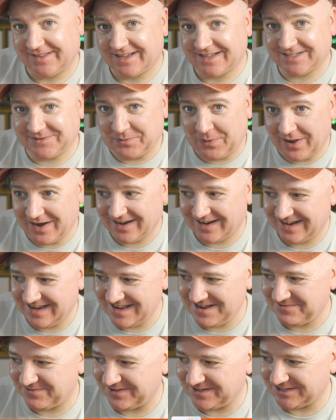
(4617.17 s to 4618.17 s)
that's what I
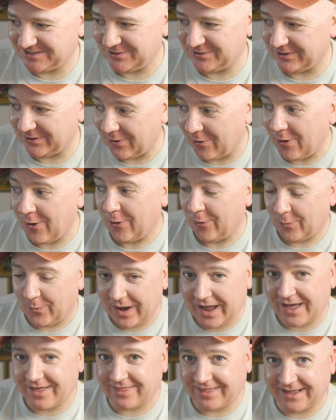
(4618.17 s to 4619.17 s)
need for the studio.
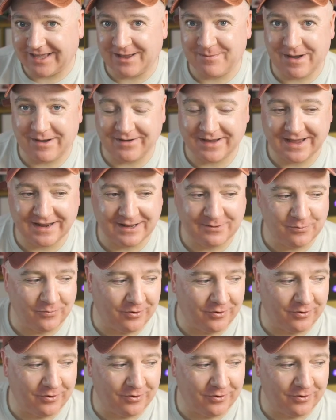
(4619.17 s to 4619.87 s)
We are thinking about getting